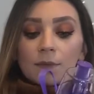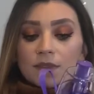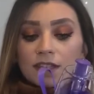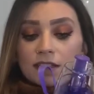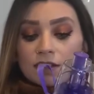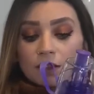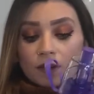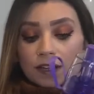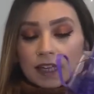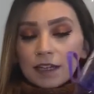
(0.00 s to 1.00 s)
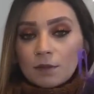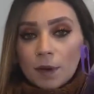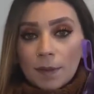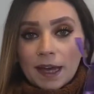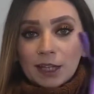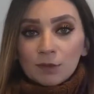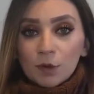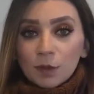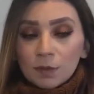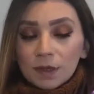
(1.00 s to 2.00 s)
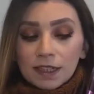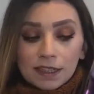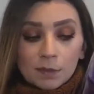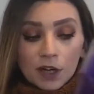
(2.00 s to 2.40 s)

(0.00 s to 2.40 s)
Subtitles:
This is not in my bag at the moment because I'm